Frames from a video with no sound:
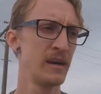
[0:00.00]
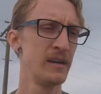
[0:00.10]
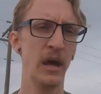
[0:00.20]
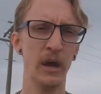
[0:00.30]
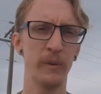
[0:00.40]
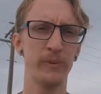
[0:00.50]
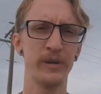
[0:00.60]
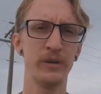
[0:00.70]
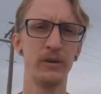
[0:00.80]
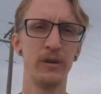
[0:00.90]
not
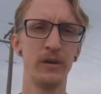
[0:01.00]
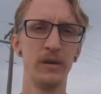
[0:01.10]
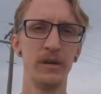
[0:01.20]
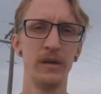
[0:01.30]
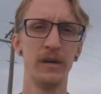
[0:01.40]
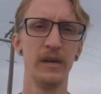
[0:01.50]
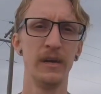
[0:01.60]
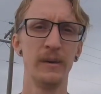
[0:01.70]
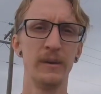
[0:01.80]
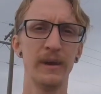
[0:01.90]
uphill.
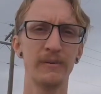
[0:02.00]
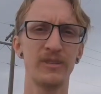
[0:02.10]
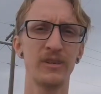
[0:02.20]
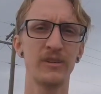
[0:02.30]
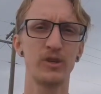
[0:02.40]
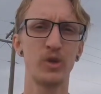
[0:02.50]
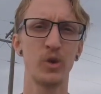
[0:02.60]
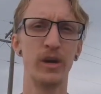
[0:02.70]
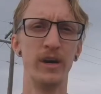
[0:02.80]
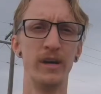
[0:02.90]
That was still a chore.